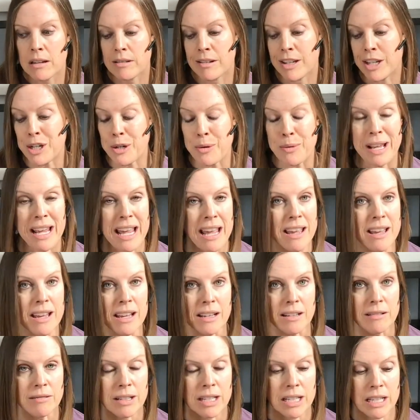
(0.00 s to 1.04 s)
you know,
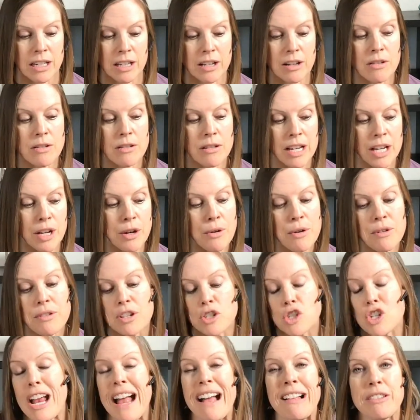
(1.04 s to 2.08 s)
hey, here here are the
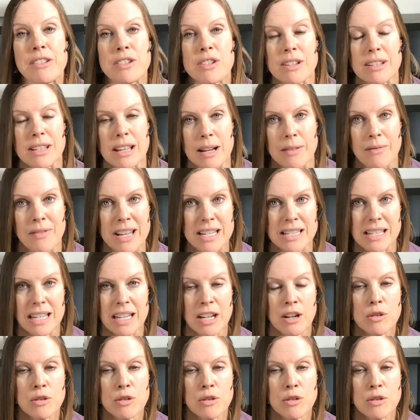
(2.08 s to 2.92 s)
challenges that I'm facing.